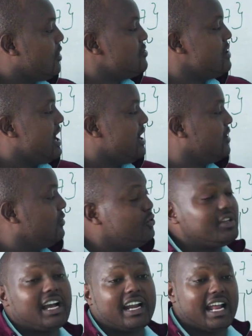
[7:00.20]
when you are
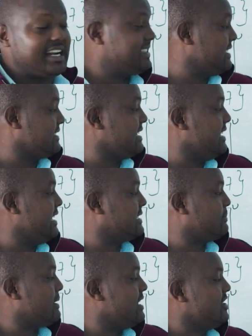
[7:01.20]
doing analysis and
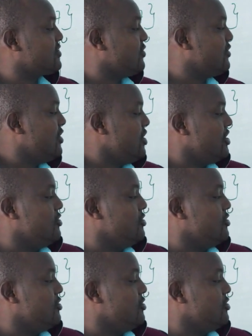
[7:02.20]
explanation,